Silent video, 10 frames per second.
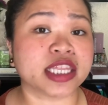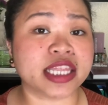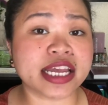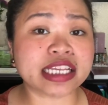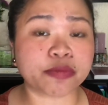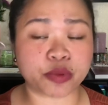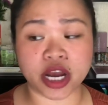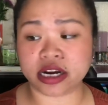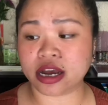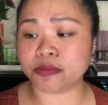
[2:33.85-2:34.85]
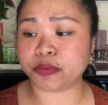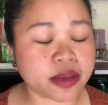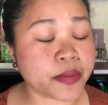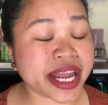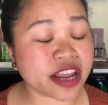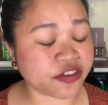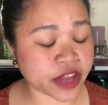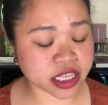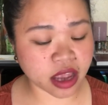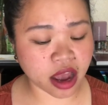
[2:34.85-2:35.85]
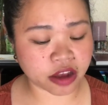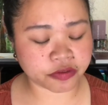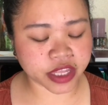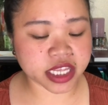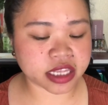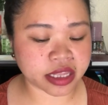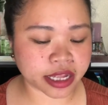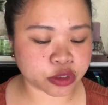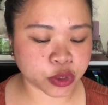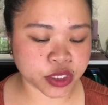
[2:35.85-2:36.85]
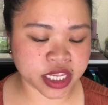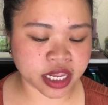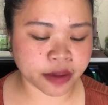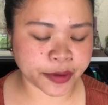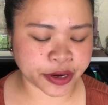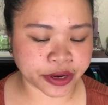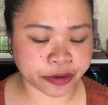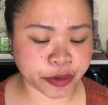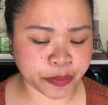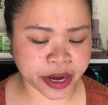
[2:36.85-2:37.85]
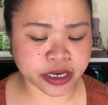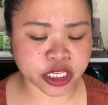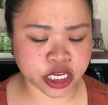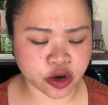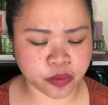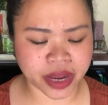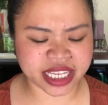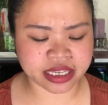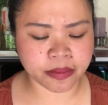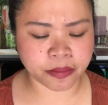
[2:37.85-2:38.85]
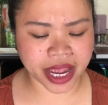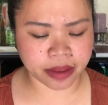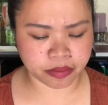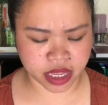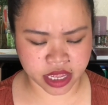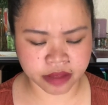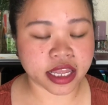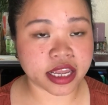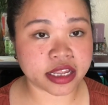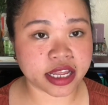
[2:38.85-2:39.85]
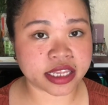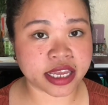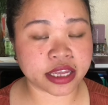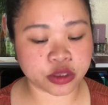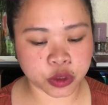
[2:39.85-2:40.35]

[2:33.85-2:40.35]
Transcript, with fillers: this product the benefits of this nail Truecica miracle repair serum by some by mi it is a